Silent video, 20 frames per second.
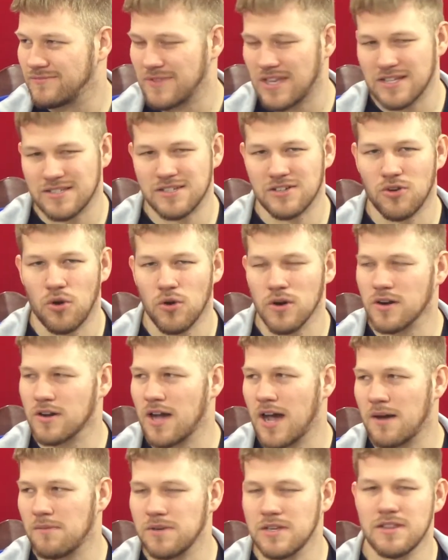It's a horror
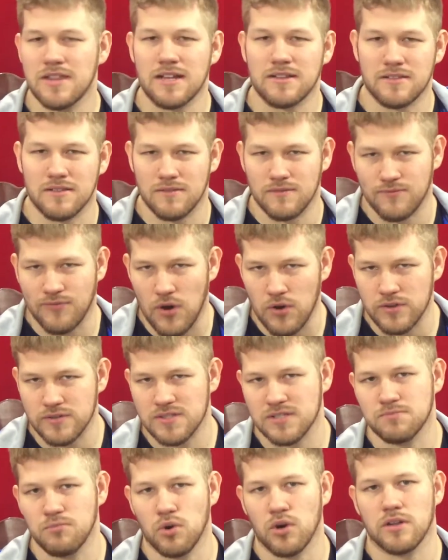comedy that
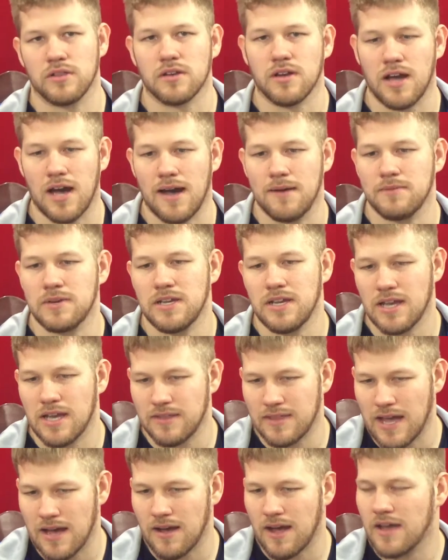focuses more on the comedy,
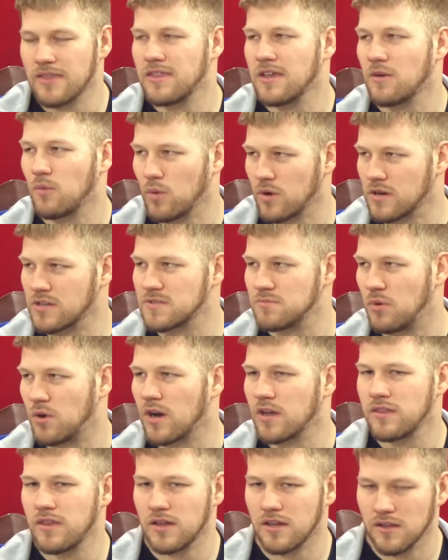and that I think works
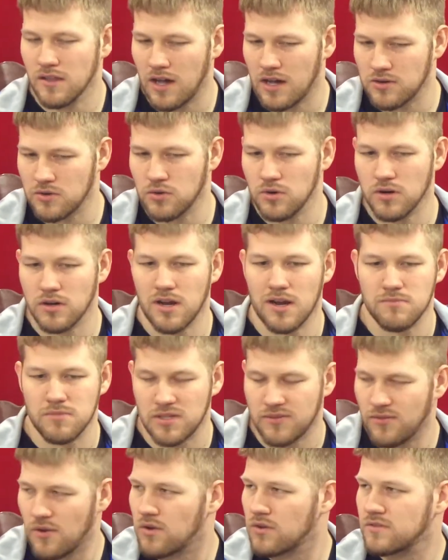more. I think a lot of horror
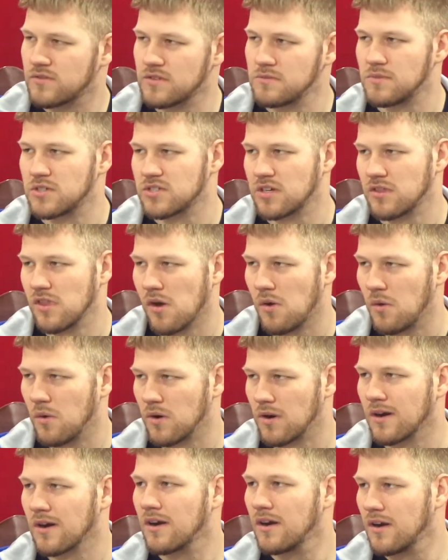comedies focus too much on the
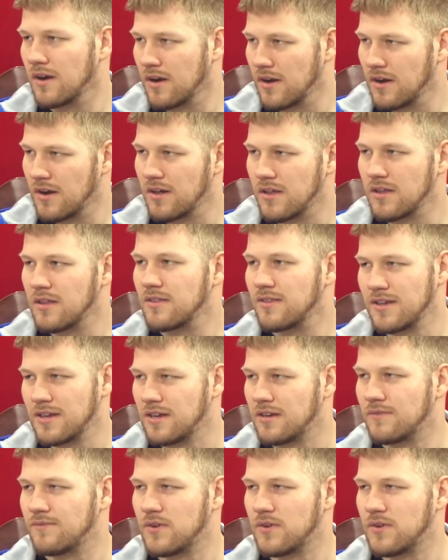horror. They need